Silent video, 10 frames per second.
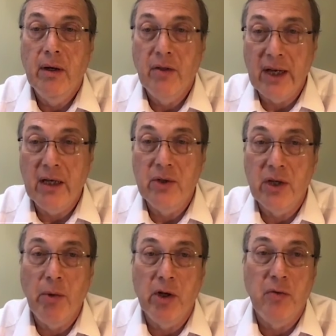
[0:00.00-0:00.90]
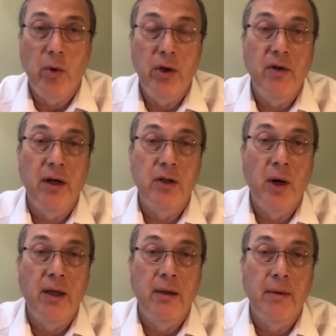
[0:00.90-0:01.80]
Thank you so much for what you've done as
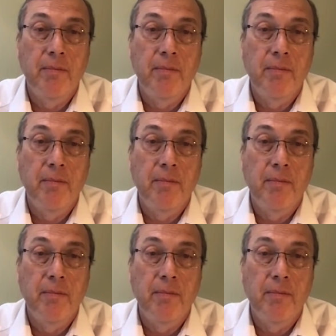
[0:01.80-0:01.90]
well.